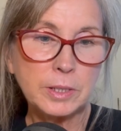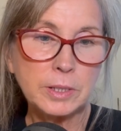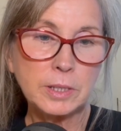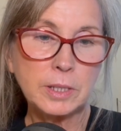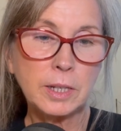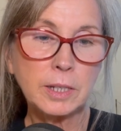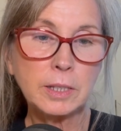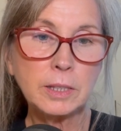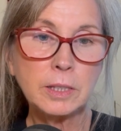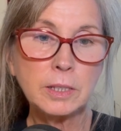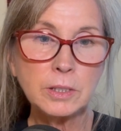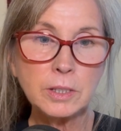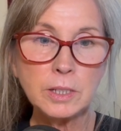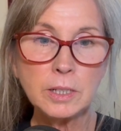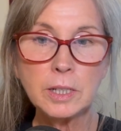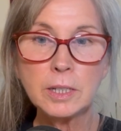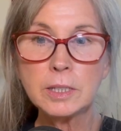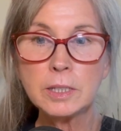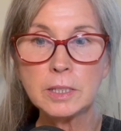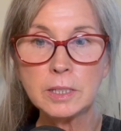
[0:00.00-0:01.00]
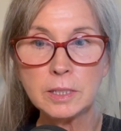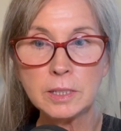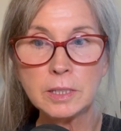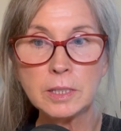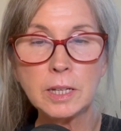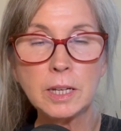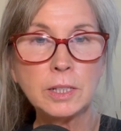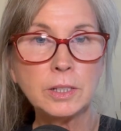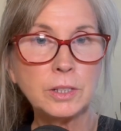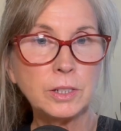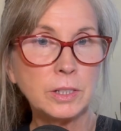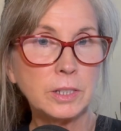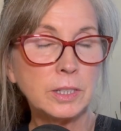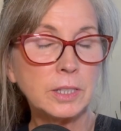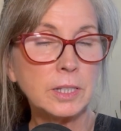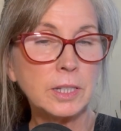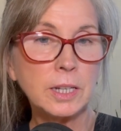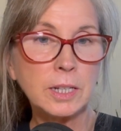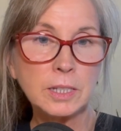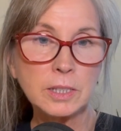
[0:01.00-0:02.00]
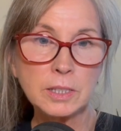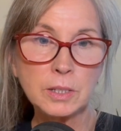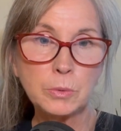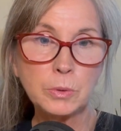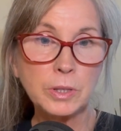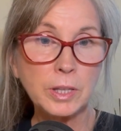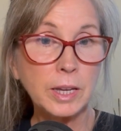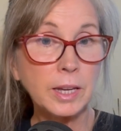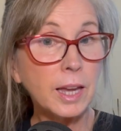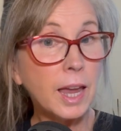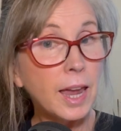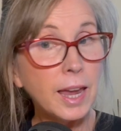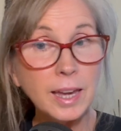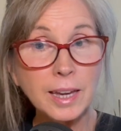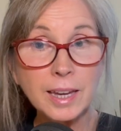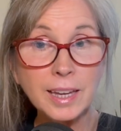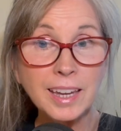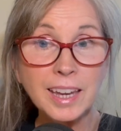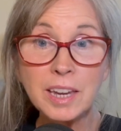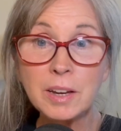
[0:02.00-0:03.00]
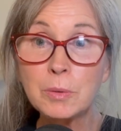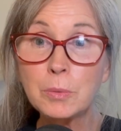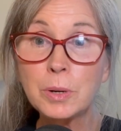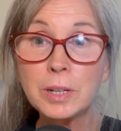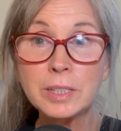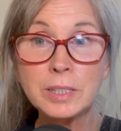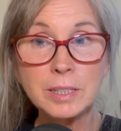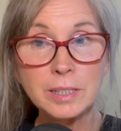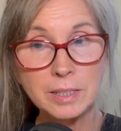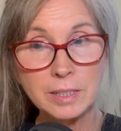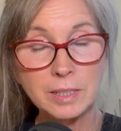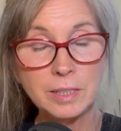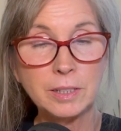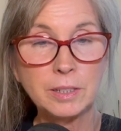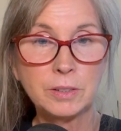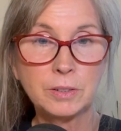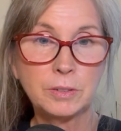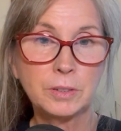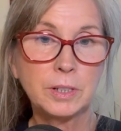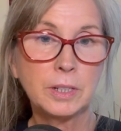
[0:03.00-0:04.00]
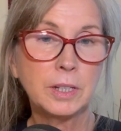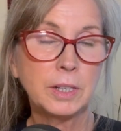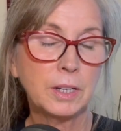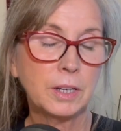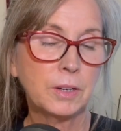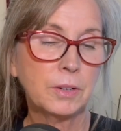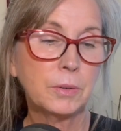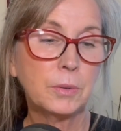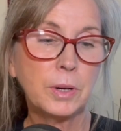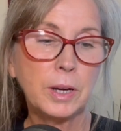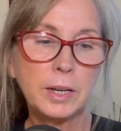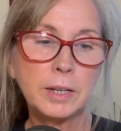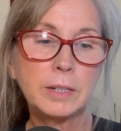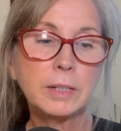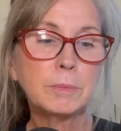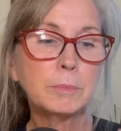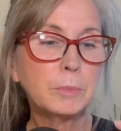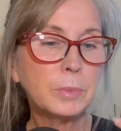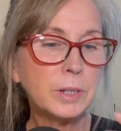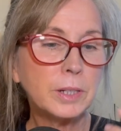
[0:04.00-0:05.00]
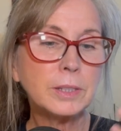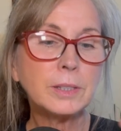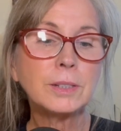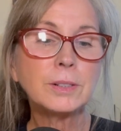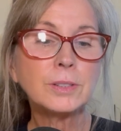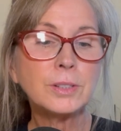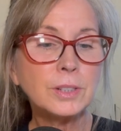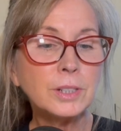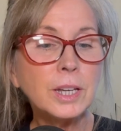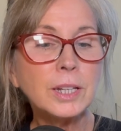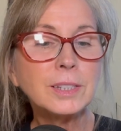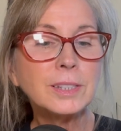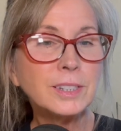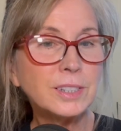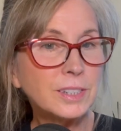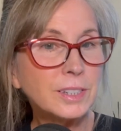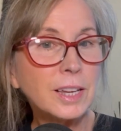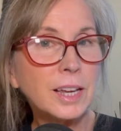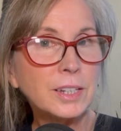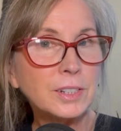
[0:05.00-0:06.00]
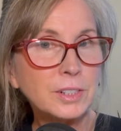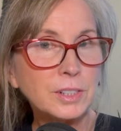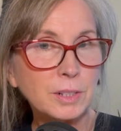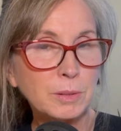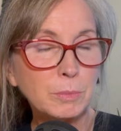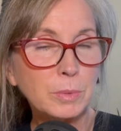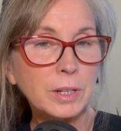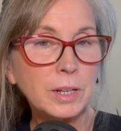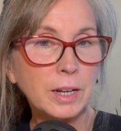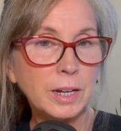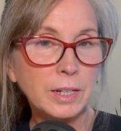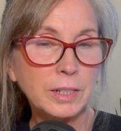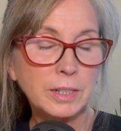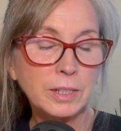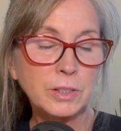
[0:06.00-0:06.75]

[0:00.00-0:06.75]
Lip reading: Like, there's a nice intention in saying someone like, hey, I can't wait to see you, right? Because there's a nice intention behind it.